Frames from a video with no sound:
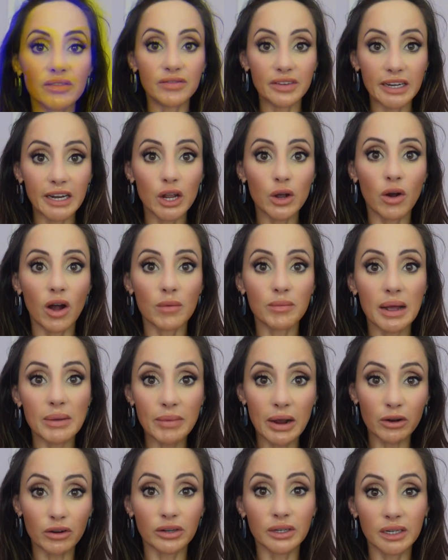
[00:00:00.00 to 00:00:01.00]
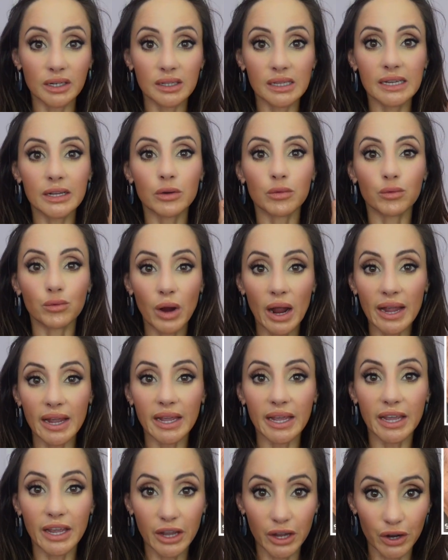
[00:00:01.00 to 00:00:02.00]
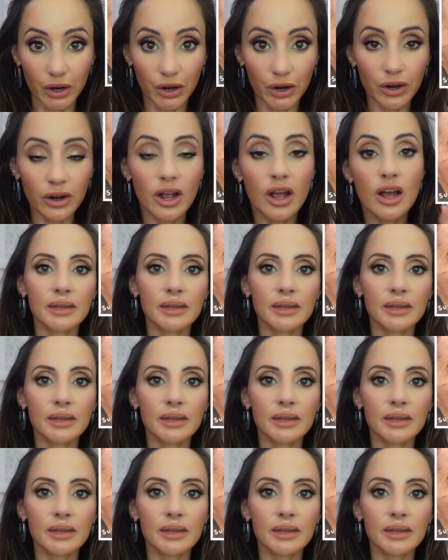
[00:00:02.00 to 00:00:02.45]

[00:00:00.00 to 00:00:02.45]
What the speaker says: a video on my microneedling right here.